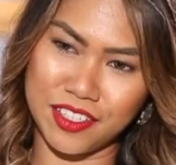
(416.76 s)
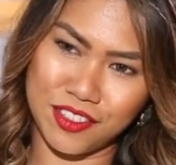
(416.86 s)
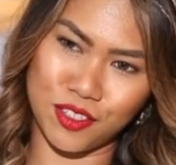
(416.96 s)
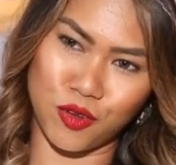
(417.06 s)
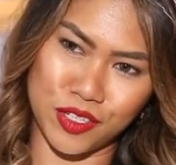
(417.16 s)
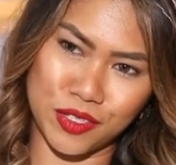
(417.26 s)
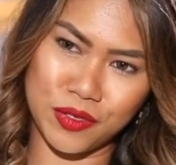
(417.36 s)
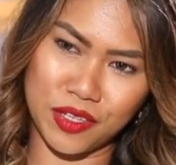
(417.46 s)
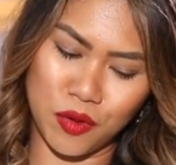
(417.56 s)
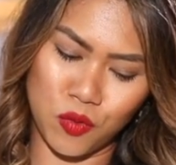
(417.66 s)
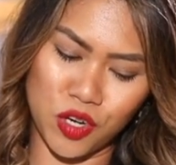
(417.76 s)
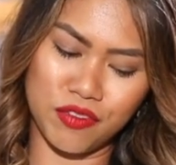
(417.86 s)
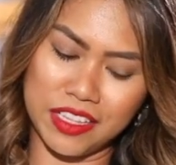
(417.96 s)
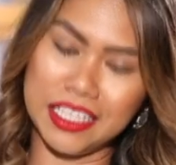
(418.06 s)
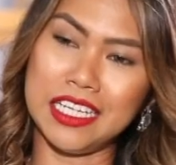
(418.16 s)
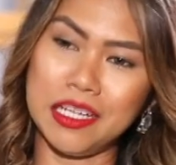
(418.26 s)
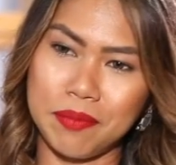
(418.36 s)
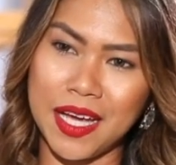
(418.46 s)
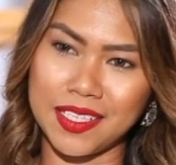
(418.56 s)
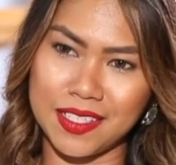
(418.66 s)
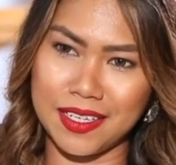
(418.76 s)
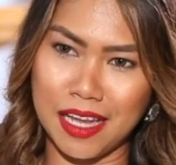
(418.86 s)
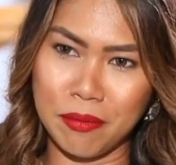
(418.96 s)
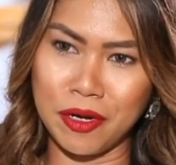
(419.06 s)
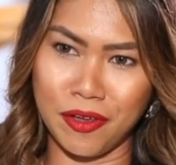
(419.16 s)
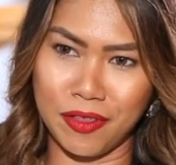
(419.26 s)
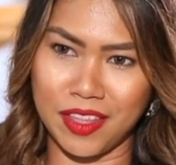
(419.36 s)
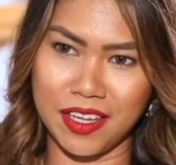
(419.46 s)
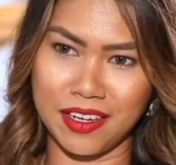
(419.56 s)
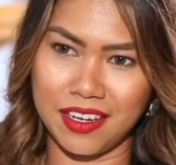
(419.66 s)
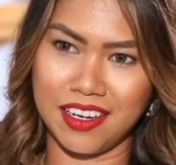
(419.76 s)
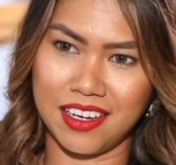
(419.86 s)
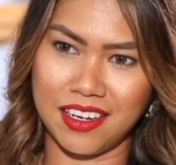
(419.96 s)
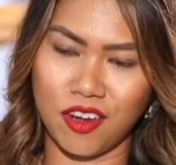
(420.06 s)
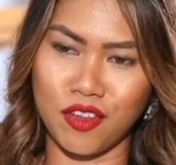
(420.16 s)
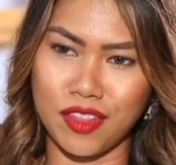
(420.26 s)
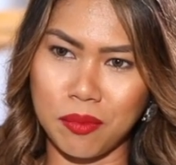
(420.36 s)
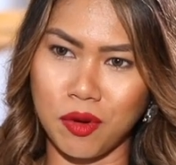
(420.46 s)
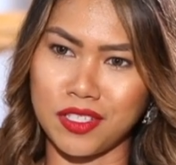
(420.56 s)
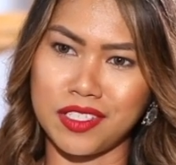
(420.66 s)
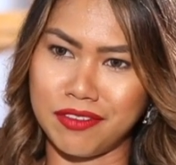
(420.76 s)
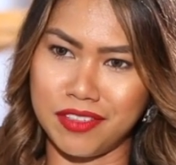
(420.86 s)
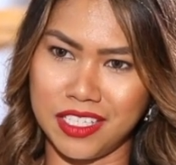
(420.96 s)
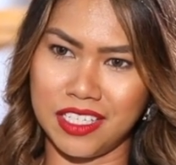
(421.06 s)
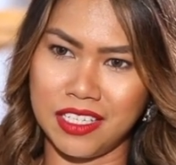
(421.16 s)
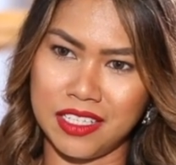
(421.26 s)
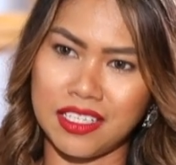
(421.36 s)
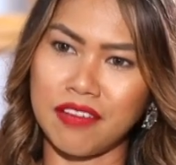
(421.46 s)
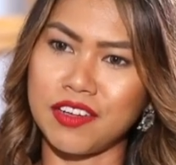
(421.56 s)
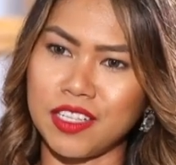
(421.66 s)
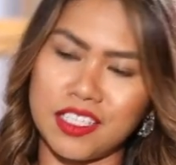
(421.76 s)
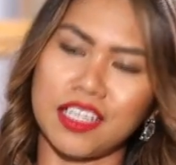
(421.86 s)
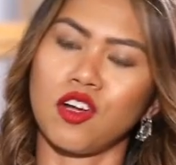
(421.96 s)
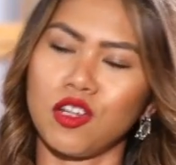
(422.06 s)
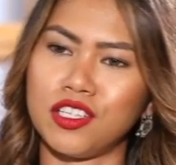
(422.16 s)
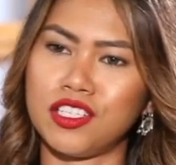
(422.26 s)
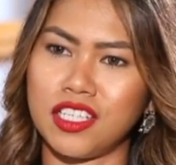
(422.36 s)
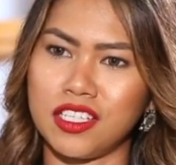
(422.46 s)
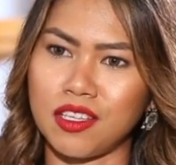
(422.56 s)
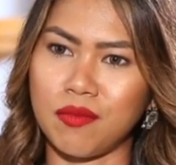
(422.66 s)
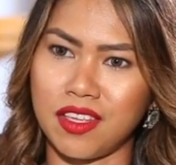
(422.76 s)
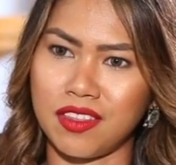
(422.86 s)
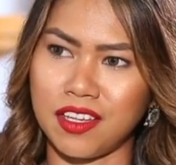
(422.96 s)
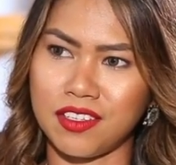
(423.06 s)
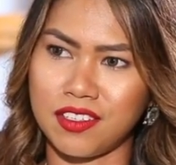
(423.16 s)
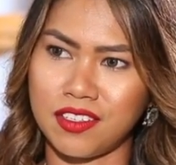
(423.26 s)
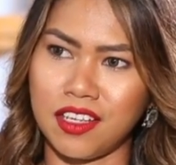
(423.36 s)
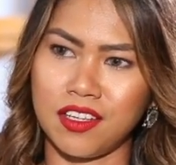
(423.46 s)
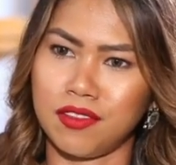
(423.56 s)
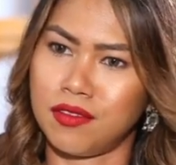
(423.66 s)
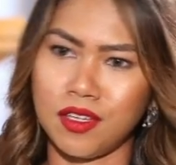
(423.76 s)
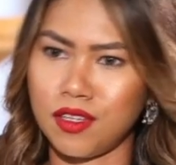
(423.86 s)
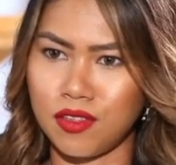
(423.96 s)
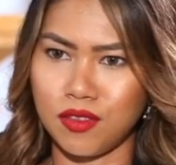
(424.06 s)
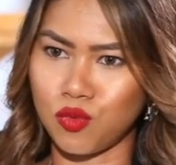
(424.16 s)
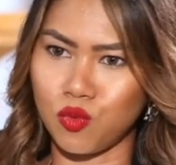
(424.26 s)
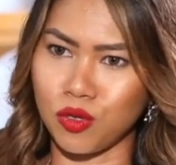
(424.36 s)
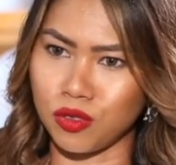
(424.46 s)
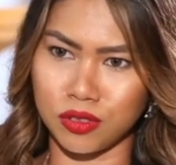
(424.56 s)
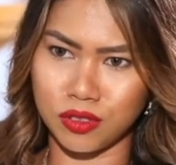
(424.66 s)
So as one of the leading banks in Lebanon then, on that positivity, definitely technology is something that's taking the world